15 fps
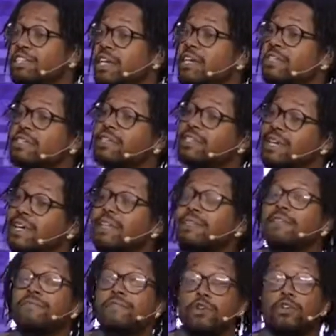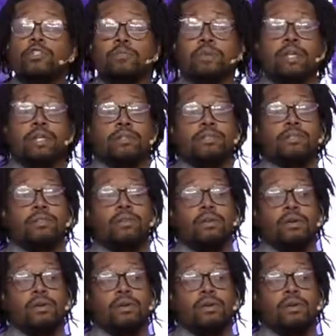Jesus in the first place,